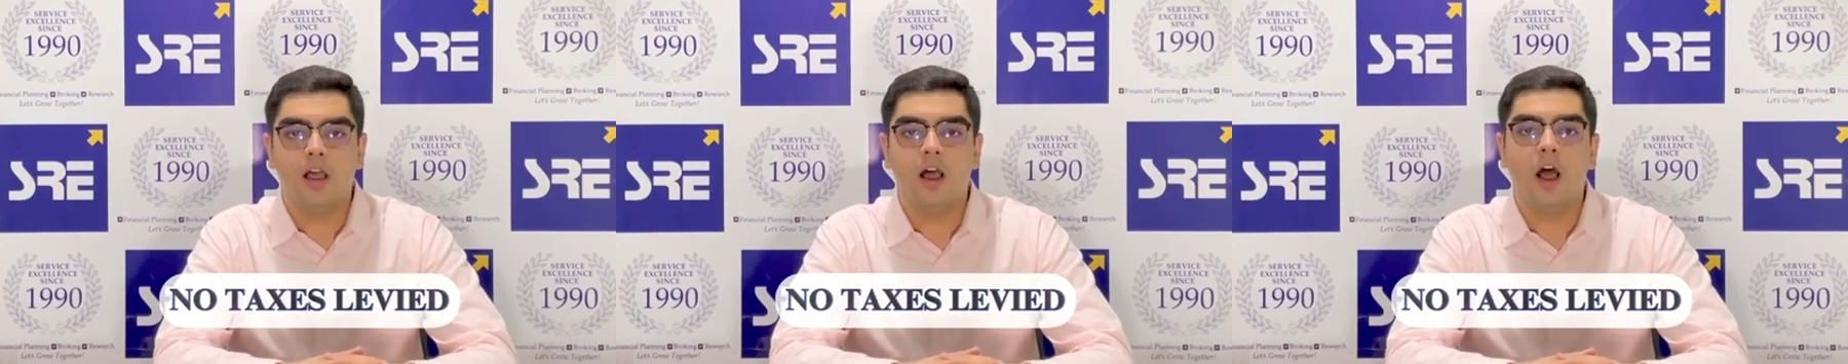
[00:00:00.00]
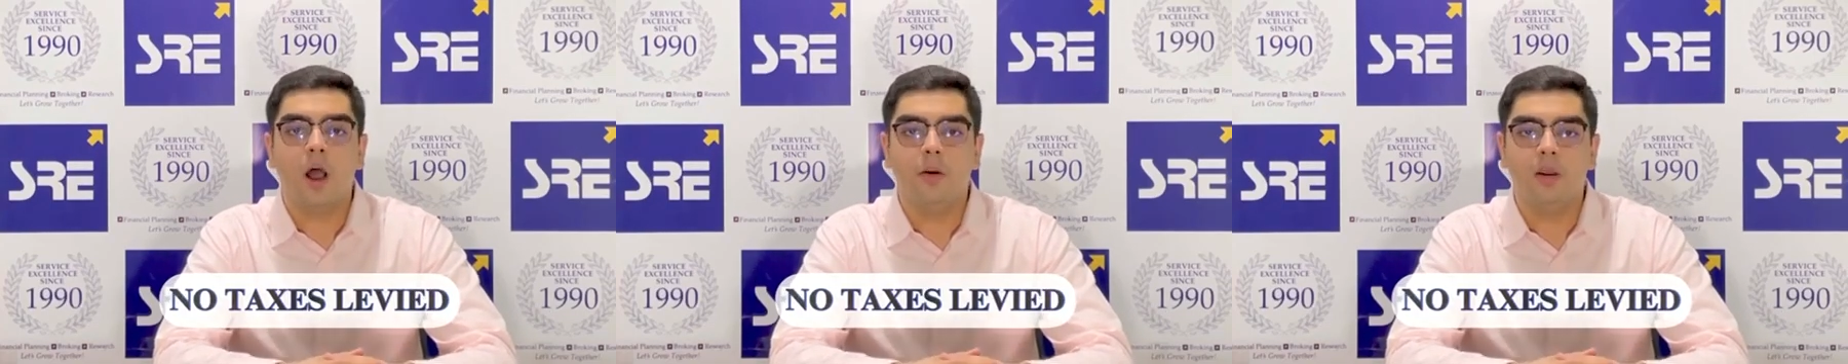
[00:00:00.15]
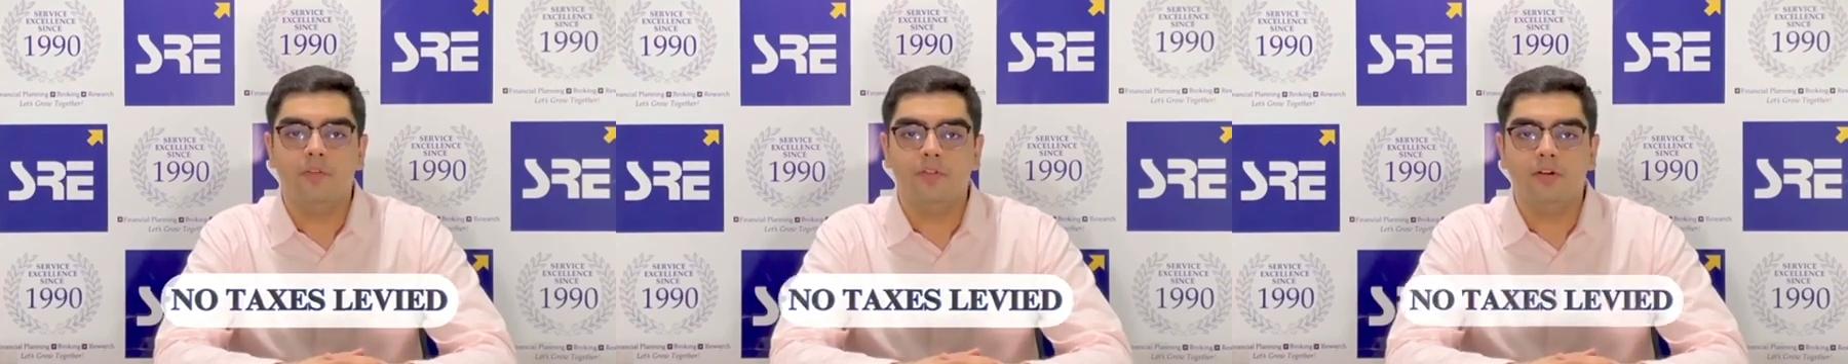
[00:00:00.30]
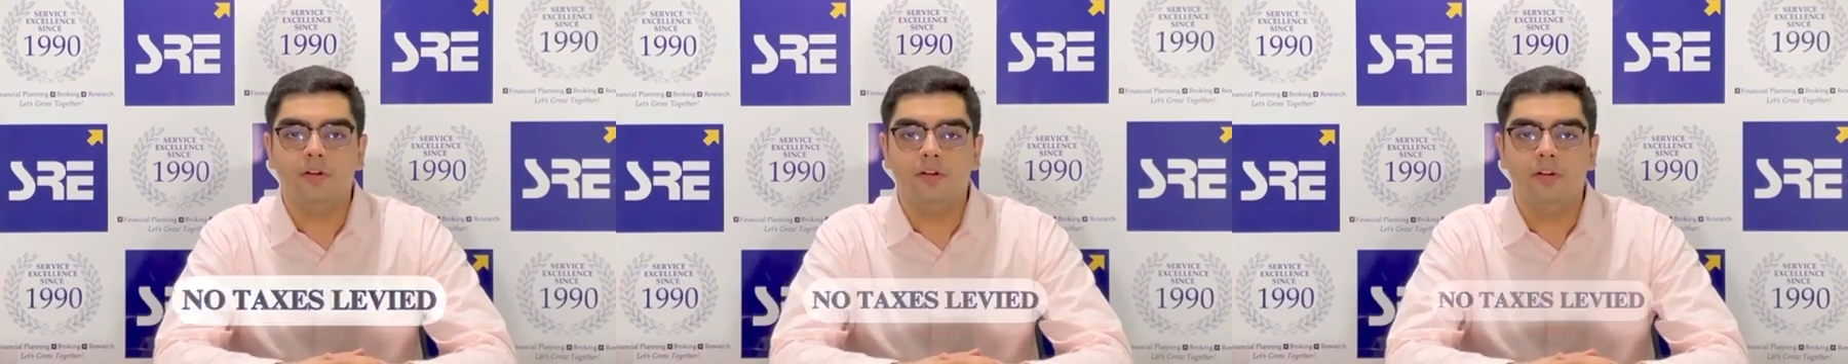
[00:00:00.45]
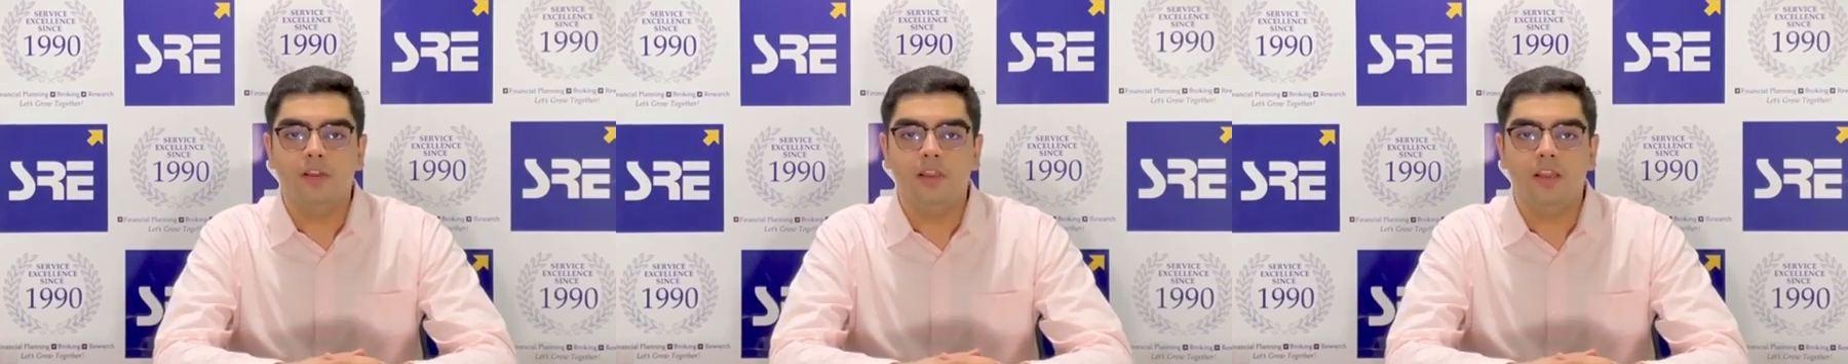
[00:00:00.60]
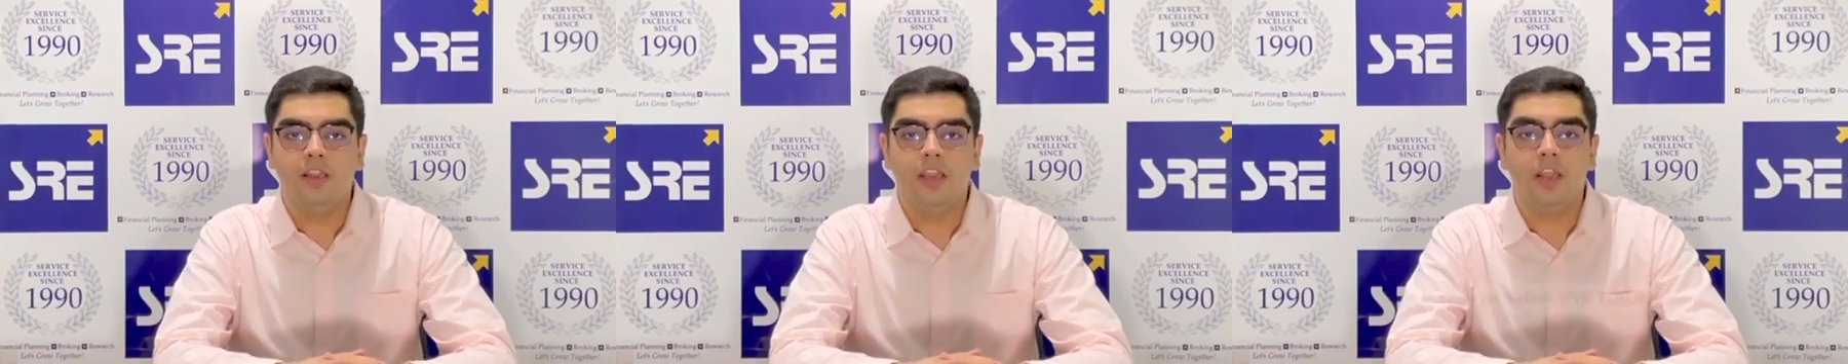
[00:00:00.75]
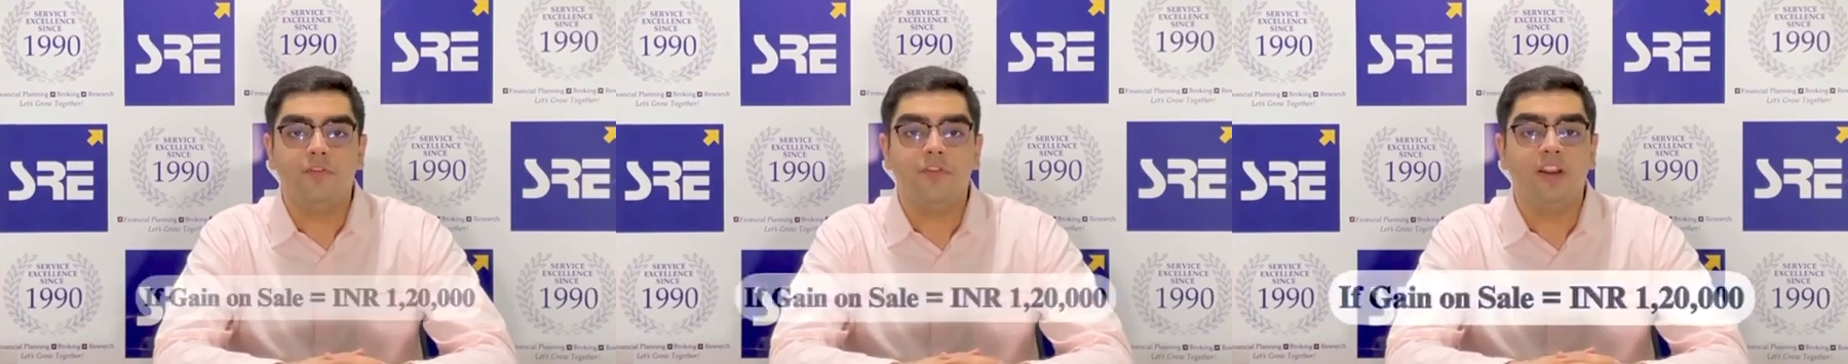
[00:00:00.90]
However,
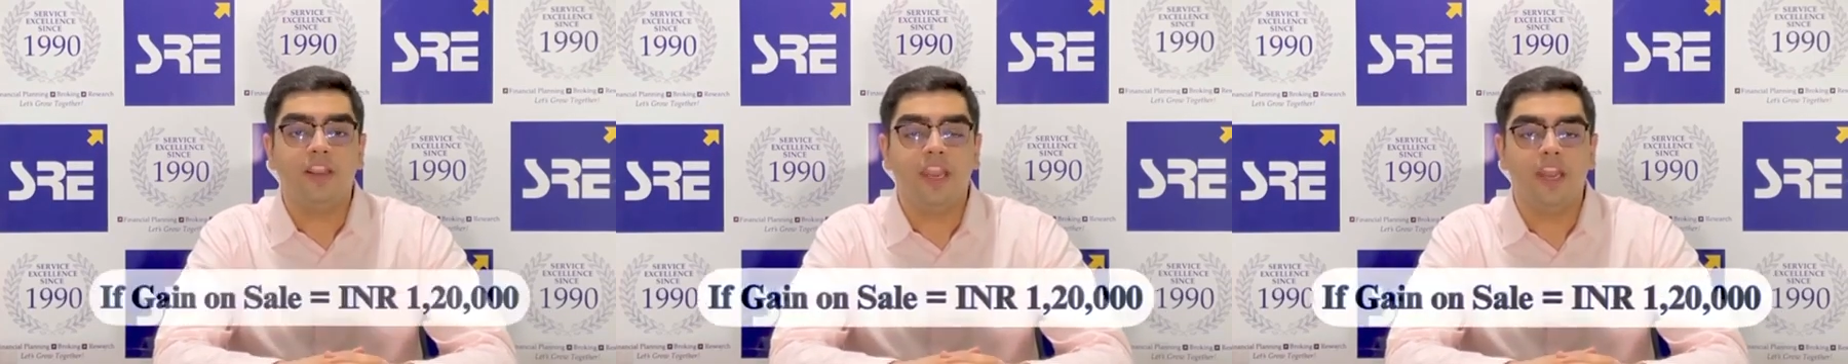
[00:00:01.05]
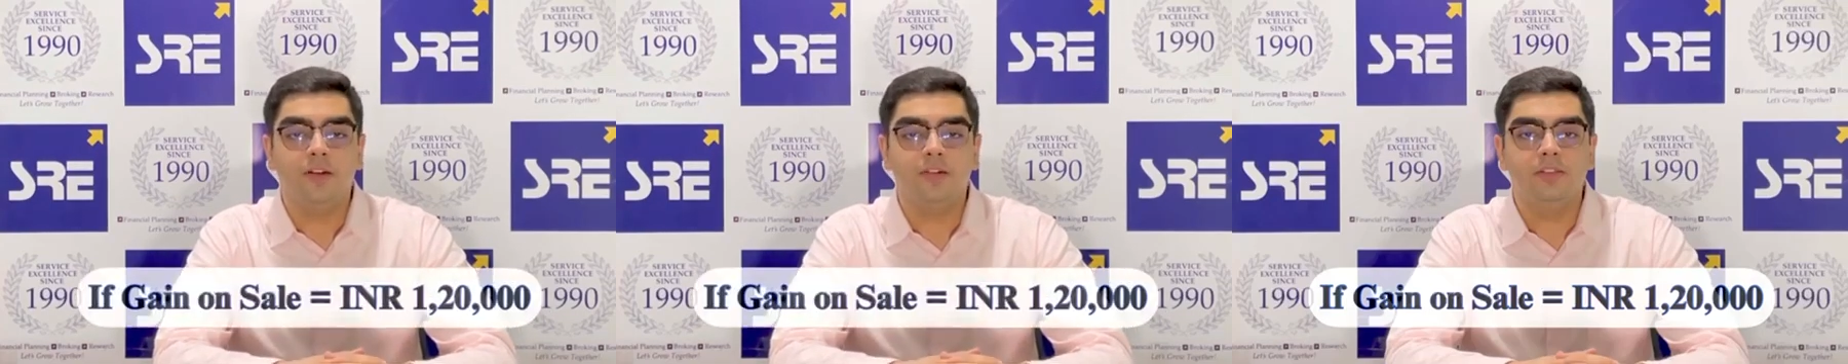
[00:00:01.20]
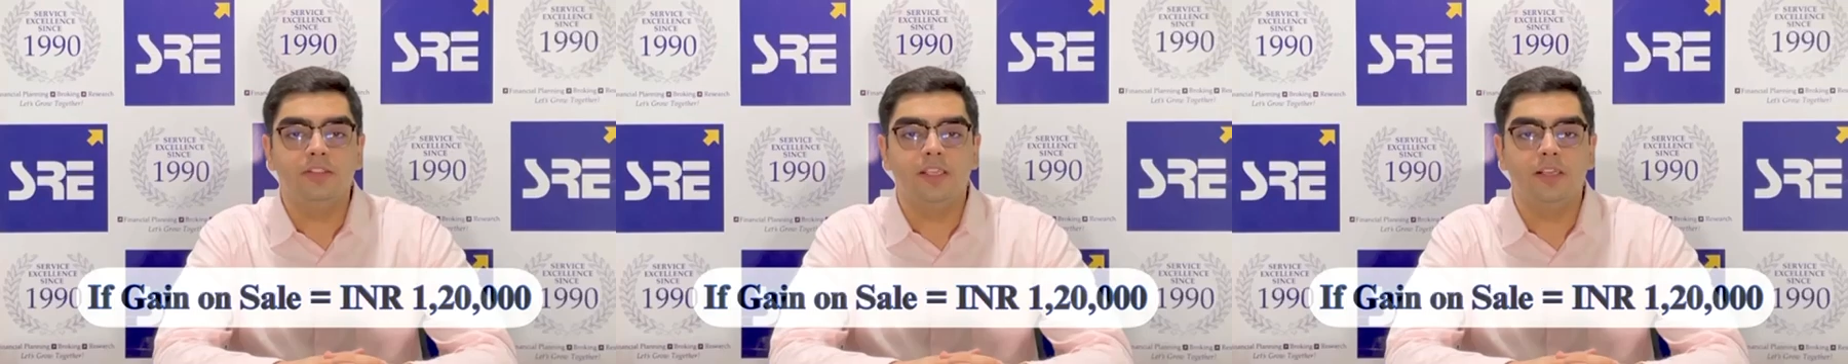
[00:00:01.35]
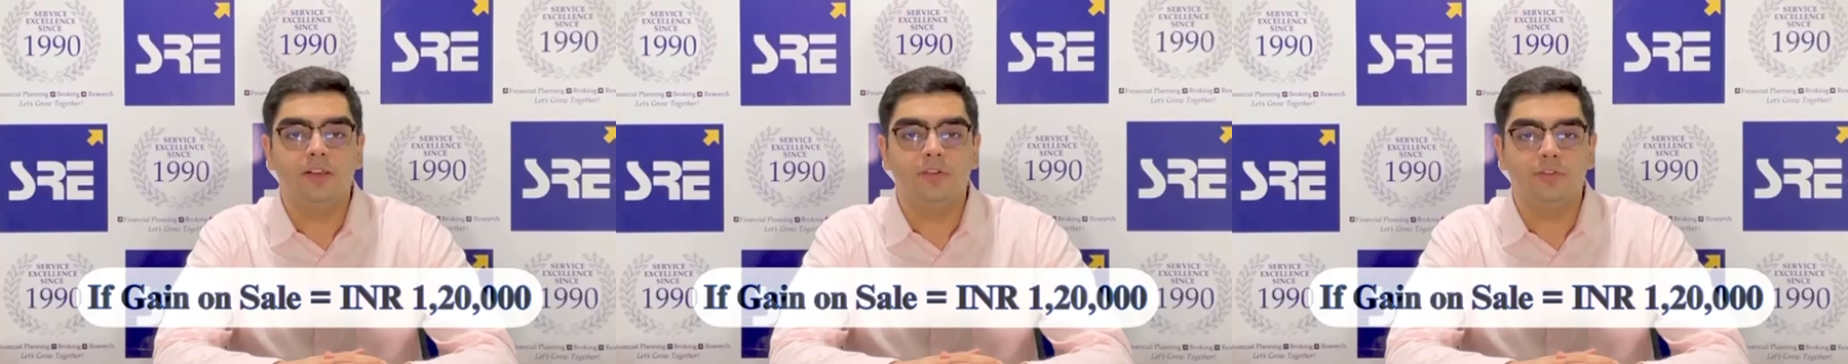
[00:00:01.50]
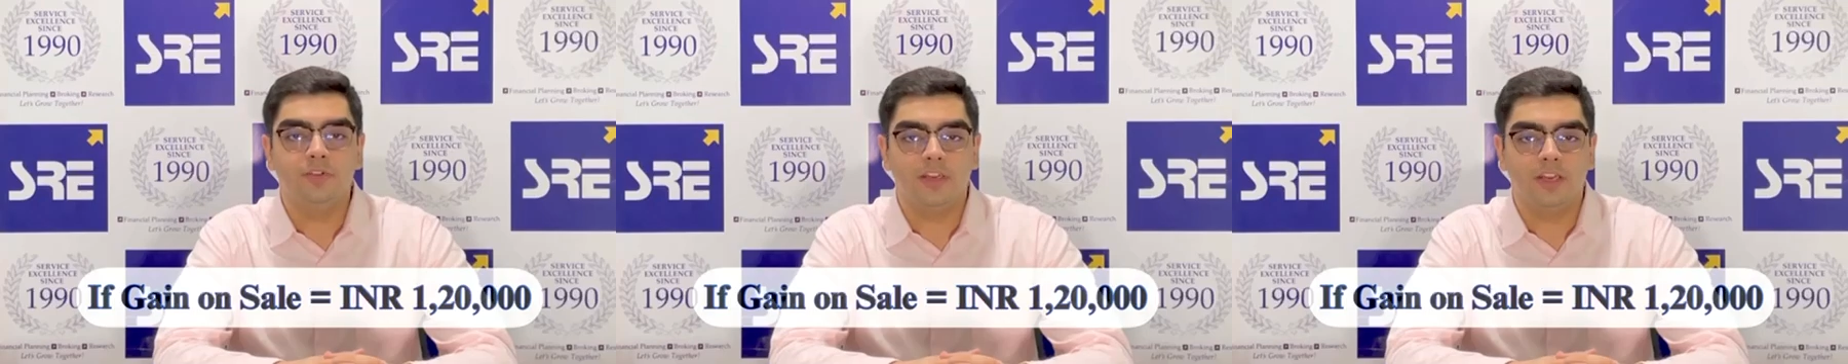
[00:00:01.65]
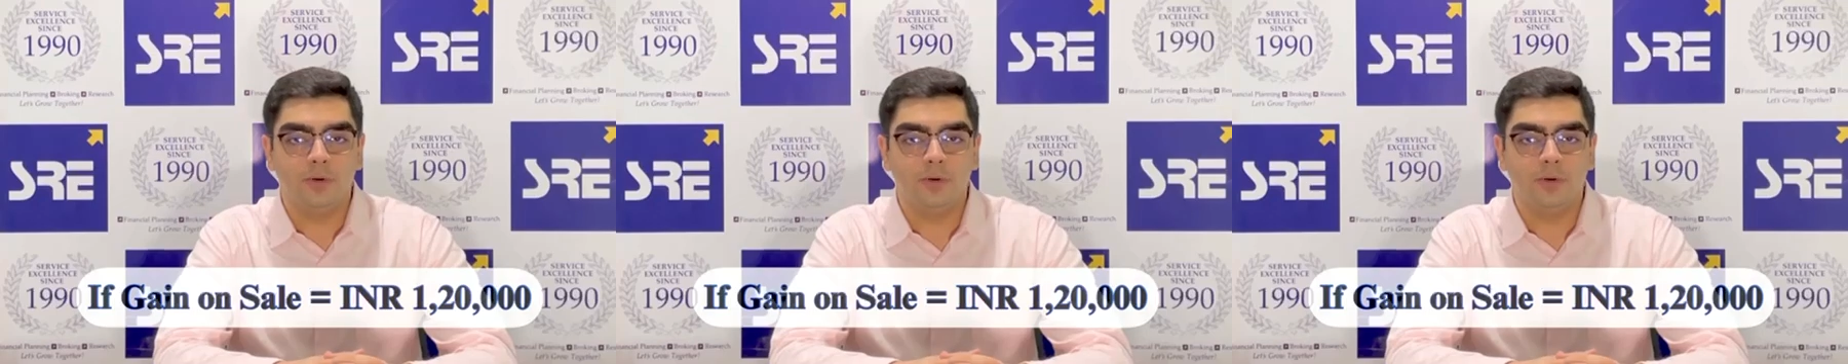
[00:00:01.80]
if our gain on sale of